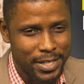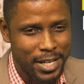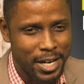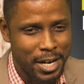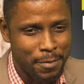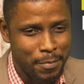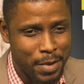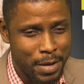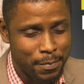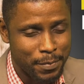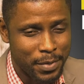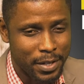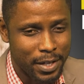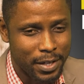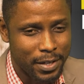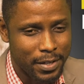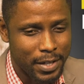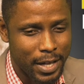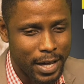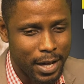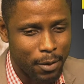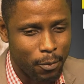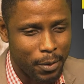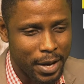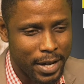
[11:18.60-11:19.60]
I remember
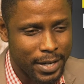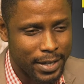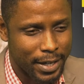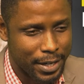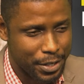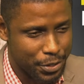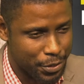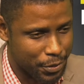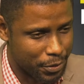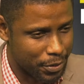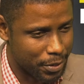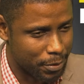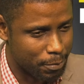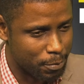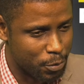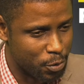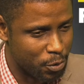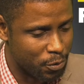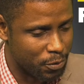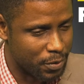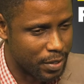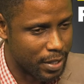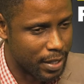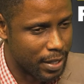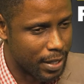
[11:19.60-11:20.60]
where Nigeria
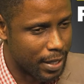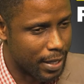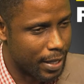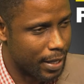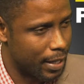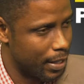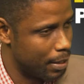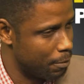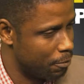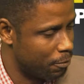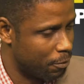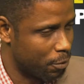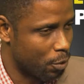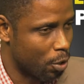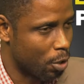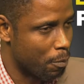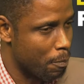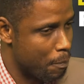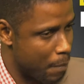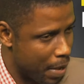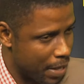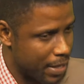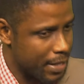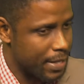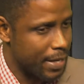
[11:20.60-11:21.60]
moved and
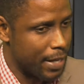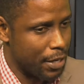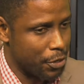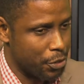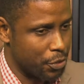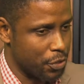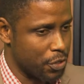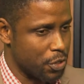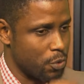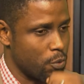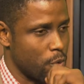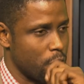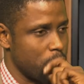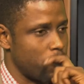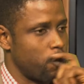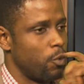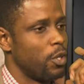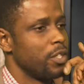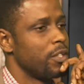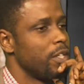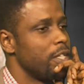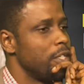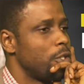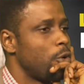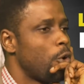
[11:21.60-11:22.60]
leapfrogged many nations was
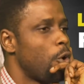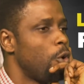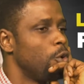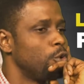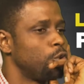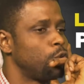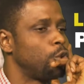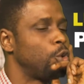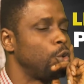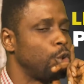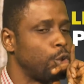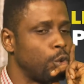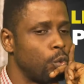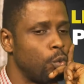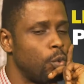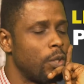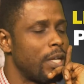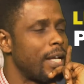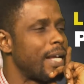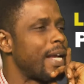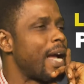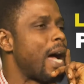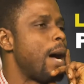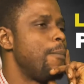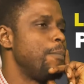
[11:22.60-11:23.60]
what called social
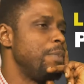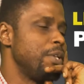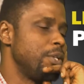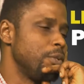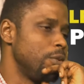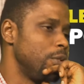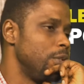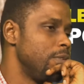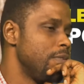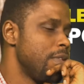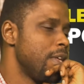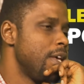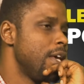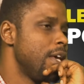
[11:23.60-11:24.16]
capital,